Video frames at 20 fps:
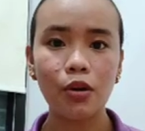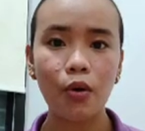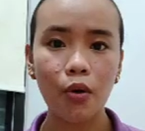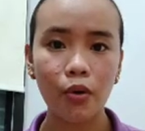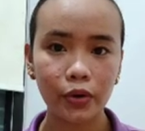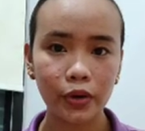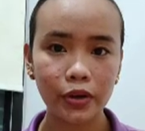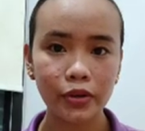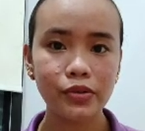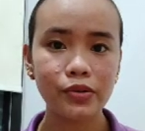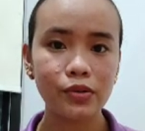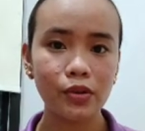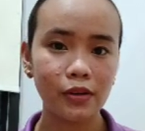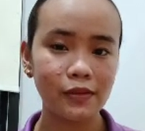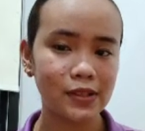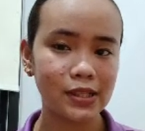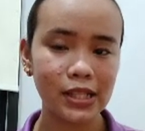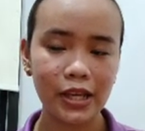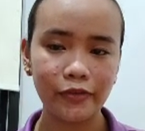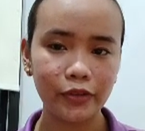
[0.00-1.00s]
horrors of
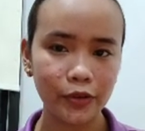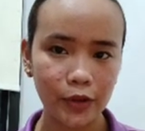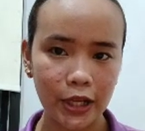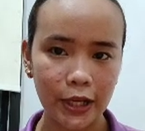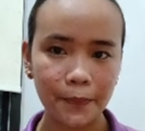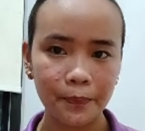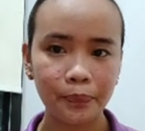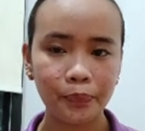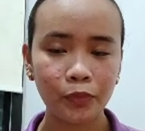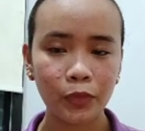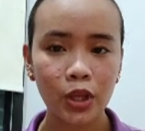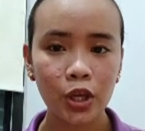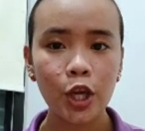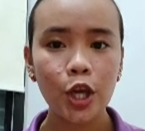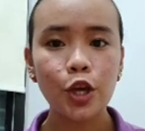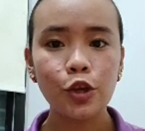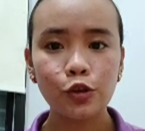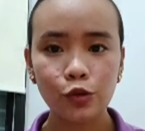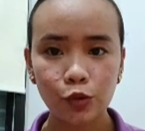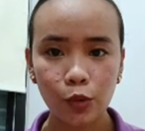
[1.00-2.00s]
slavery.
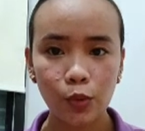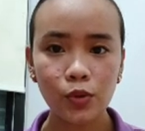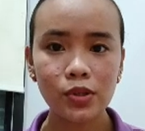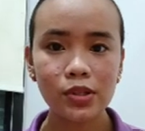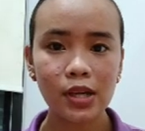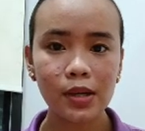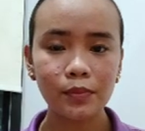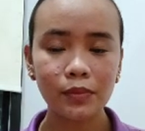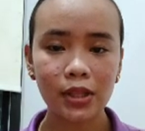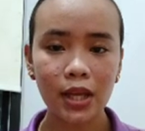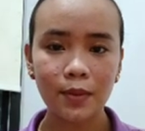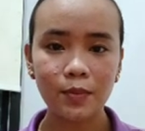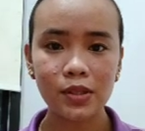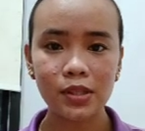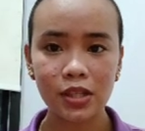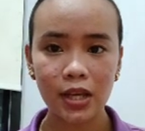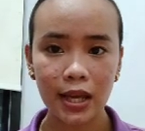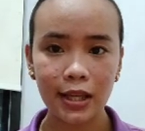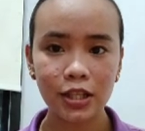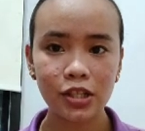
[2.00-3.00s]
Stowe sometimes
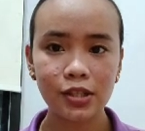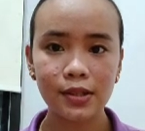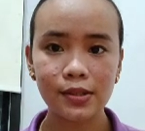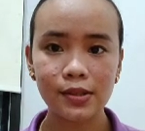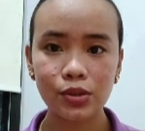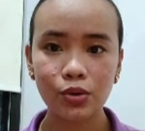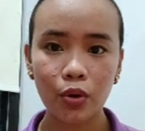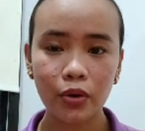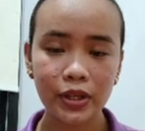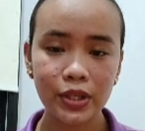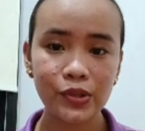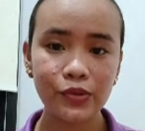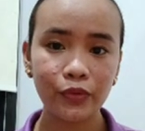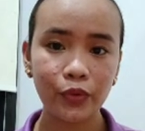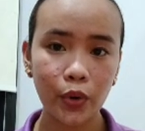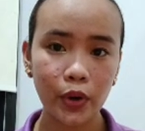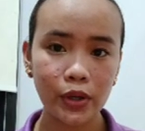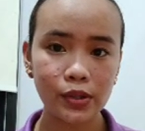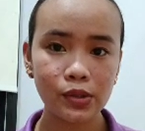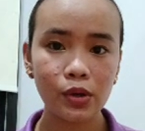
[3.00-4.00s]
changed the story's
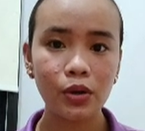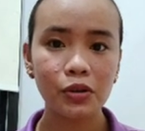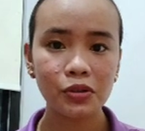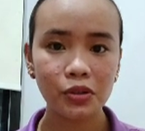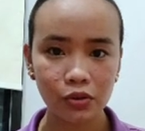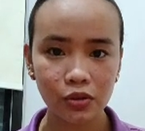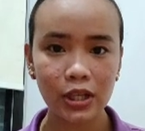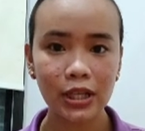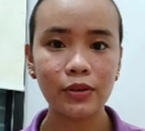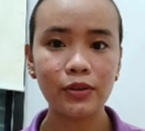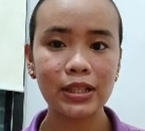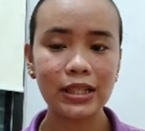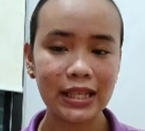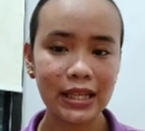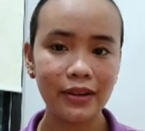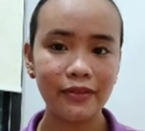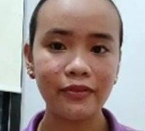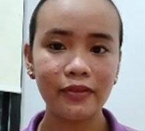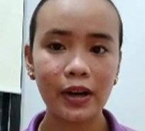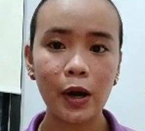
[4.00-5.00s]
voice so she could
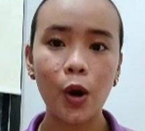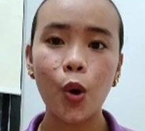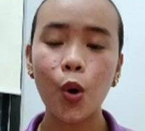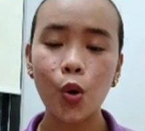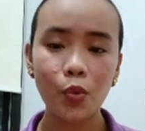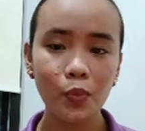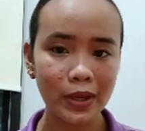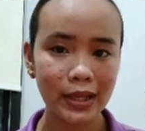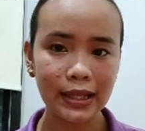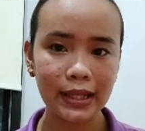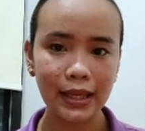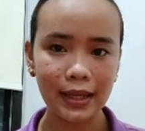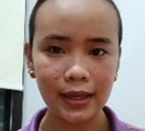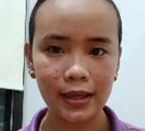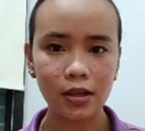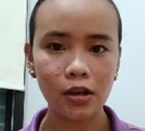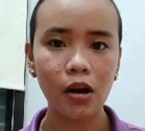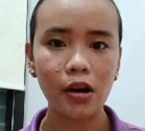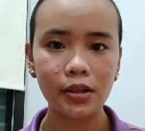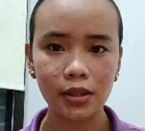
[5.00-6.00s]
give a homily
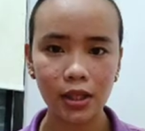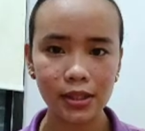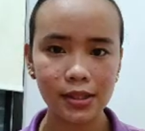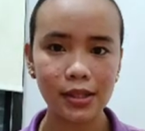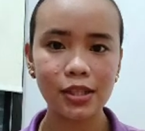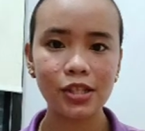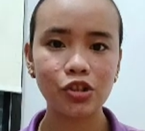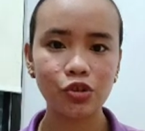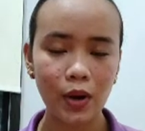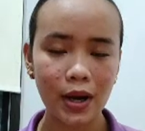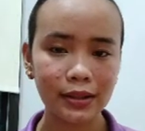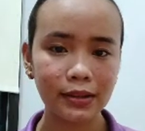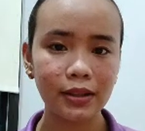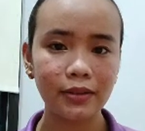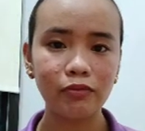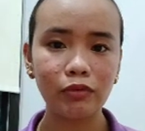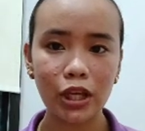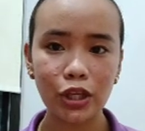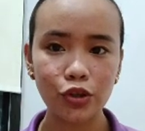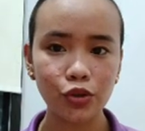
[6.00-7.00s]
on the
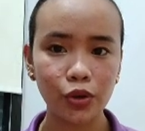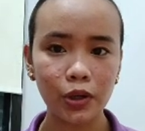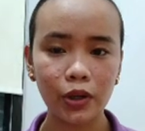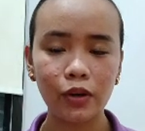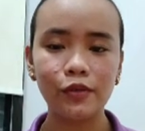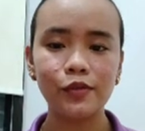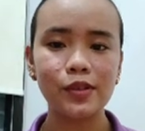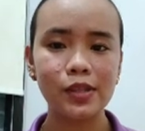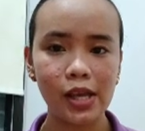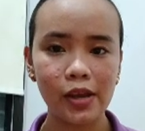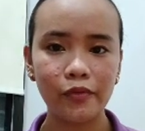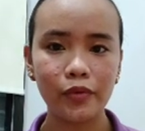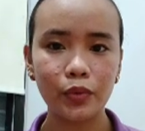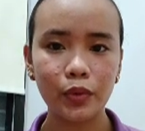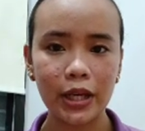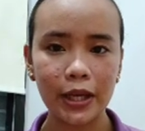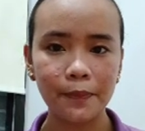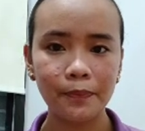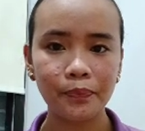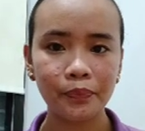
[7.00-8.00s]
destructive nature of
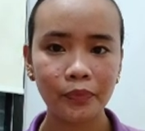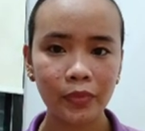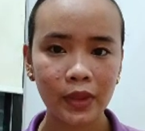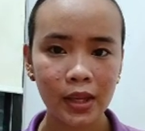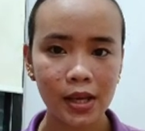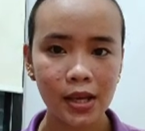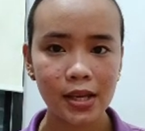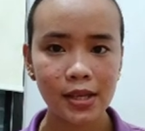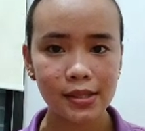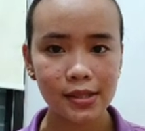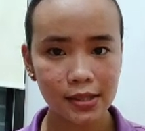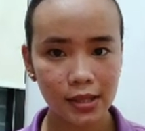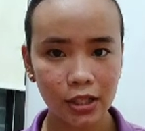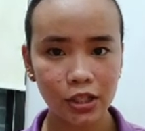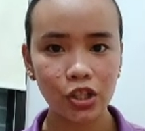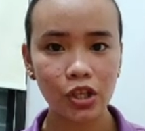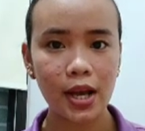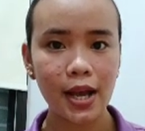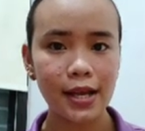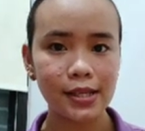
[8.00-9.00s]
slavery,
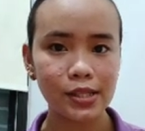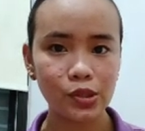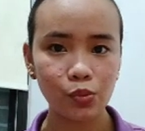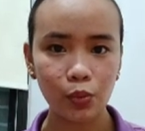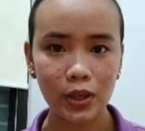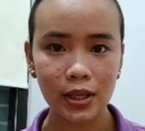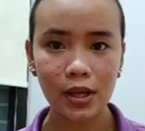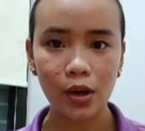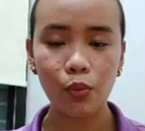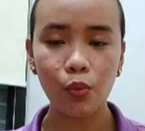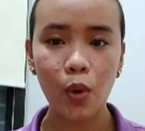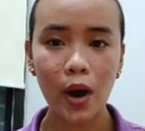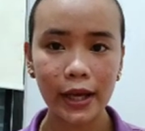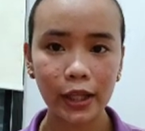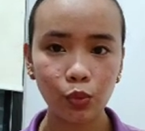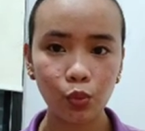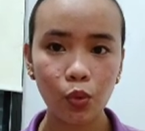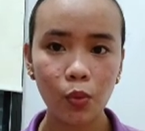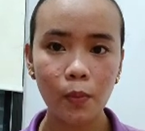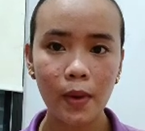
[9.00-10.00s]
such as when a
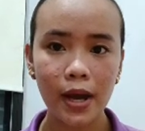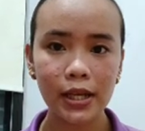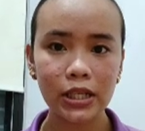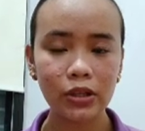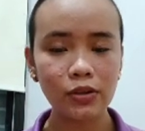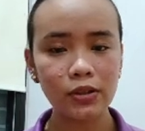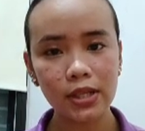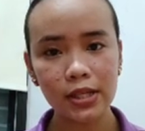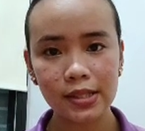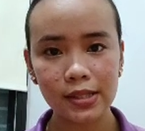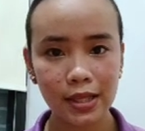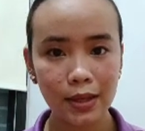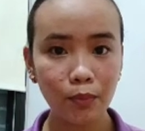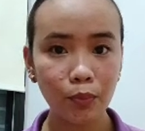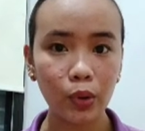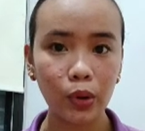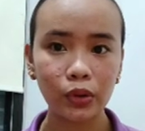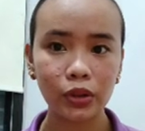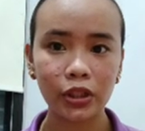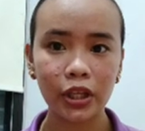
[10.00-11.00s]
white woman on the
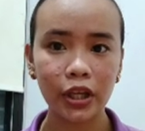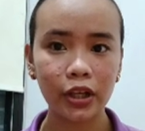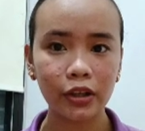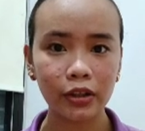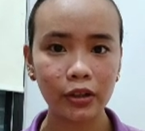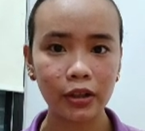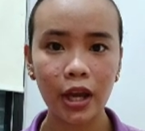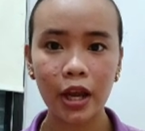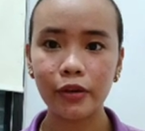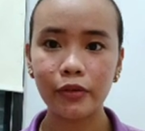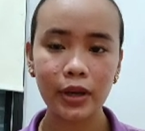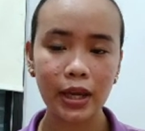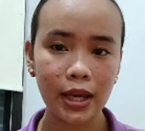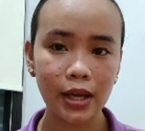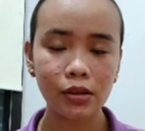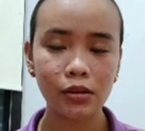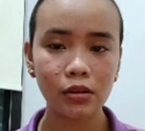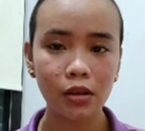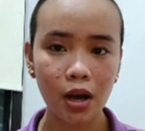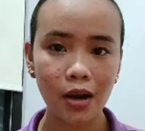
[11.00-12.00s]
steamboat
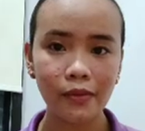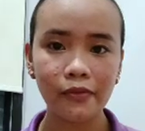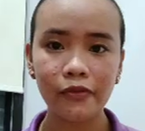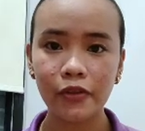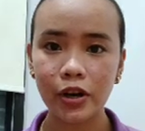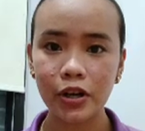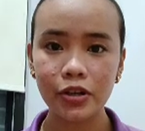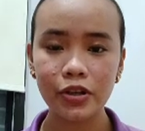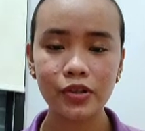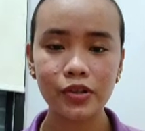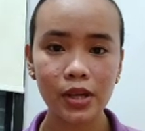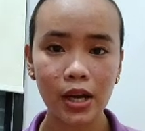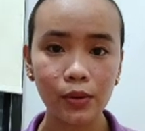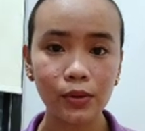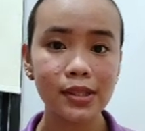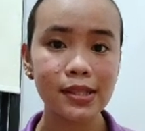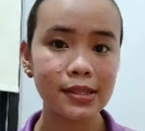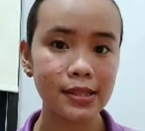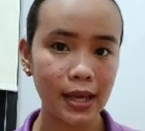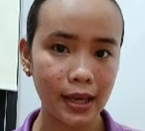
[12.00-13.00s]
carrying Tom further
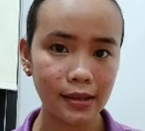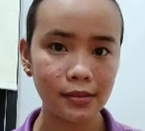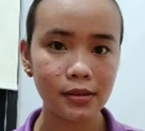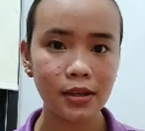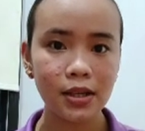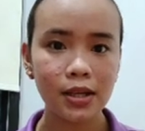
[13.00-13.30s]
south state,